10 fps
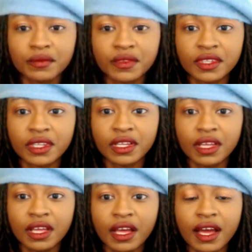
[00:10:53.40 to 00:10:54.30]
I
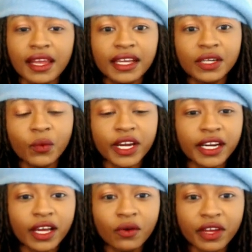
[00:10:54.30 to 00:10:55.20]
like the way they
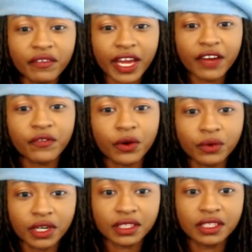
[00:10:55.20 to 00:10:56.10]
don't give Afro
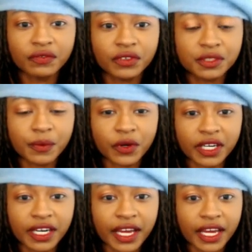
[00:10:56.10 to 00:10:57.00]
nothing for smoking
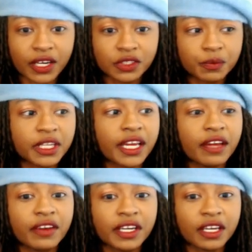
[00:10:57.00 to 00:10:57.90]
in the house, but they gave
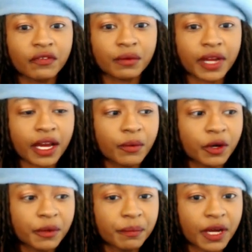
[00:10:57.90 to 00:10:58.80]
that nigga from Cowboy
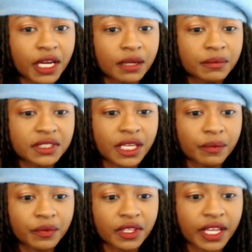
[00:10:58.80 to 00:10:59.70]
Bebop
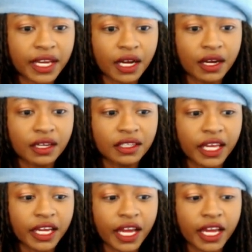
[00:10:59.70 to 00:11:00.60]
something like,
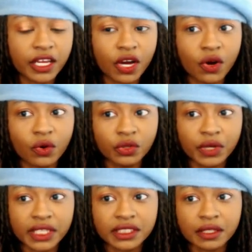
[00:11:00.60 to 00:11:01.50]
hey, yo, you
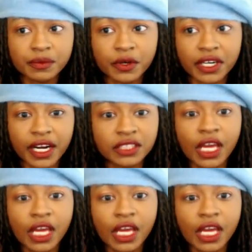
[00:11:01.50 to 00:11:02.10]
gotta stop smoking in the house.